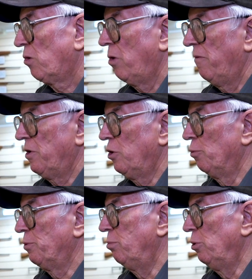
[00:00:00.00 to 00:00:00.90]
Gravity
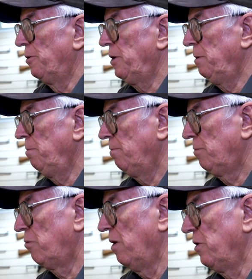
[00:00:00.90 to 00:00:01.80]
helped the bullet in,
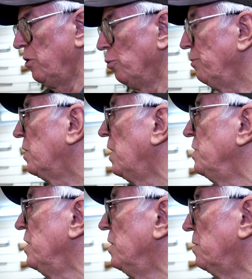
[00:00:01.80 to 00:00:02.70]
gravity helped the
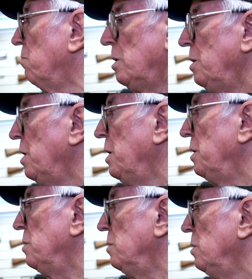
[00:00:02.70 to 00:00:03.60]
case out. It
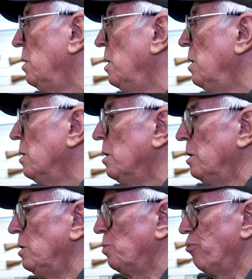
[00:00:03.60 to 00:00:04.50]

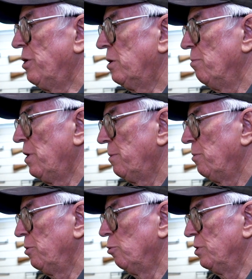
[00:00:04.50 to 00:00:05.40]
had a spring
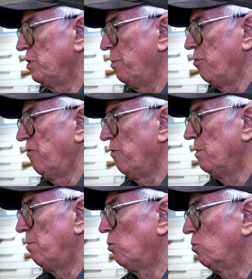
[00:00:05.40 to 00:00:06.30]
compartment that was separate from
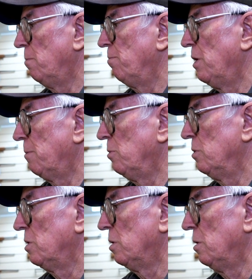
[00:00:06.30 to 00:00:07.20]
the bolt compartment
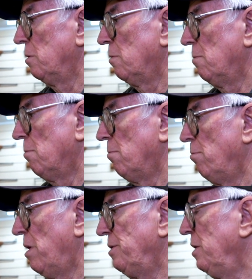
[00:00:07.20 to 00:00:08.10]
so that
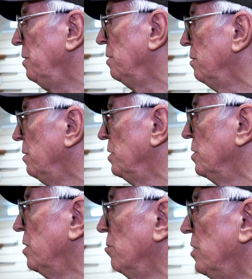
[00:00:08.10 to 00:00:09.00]
mud didn't
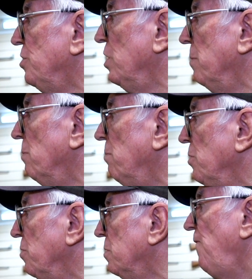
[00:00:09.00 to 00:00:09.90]
necessarily jam them
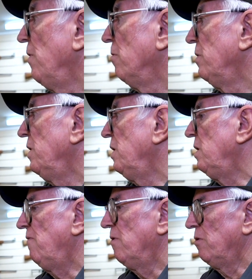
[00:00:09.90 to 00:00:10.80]
both.
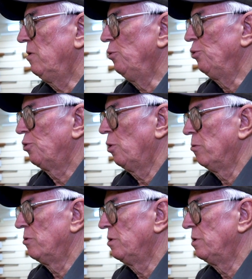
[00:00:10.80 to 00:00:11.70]
Very, very loose
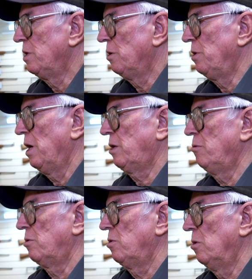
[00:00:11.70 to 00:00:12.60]
tolerances. The only
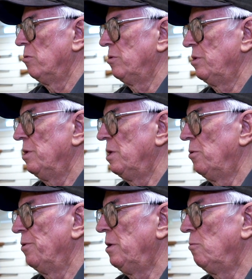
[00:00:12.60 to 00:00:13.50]
accurate tolerance in the
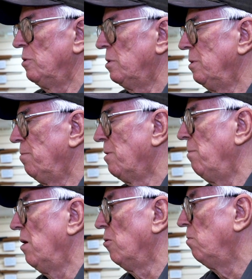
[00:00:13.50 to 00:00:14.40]
whole thing was the
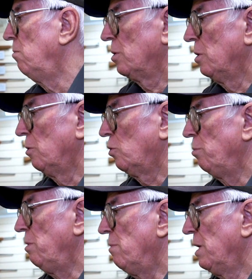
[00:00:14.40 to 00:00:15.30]
barrel, so it
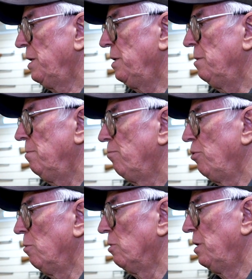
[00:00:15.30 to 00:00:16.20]
could be made
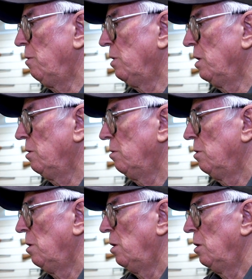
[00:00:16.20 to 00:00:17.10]
pretty well anywhere.
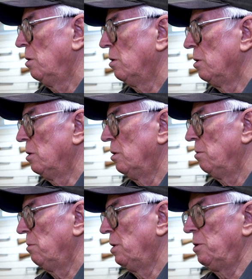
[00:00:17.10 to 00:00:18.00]

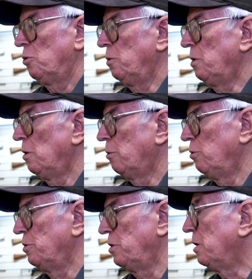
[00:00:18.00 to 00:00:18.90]
And you couldn't kill it
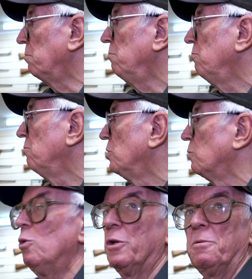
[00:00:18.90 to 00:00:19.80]
with a stick.
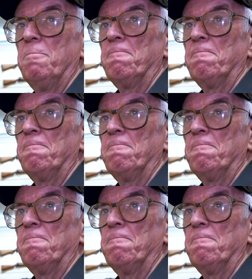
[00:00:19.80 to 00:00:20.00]
It worked.